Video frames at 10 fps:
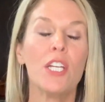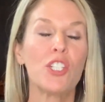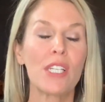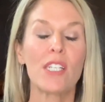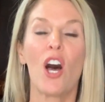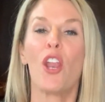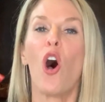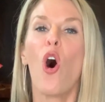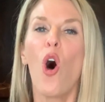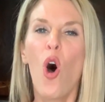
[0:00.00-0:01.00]
just on a
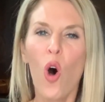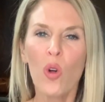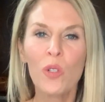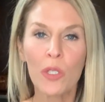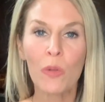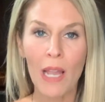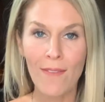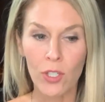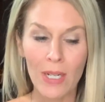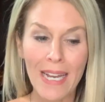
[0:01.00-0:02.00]
whole new level.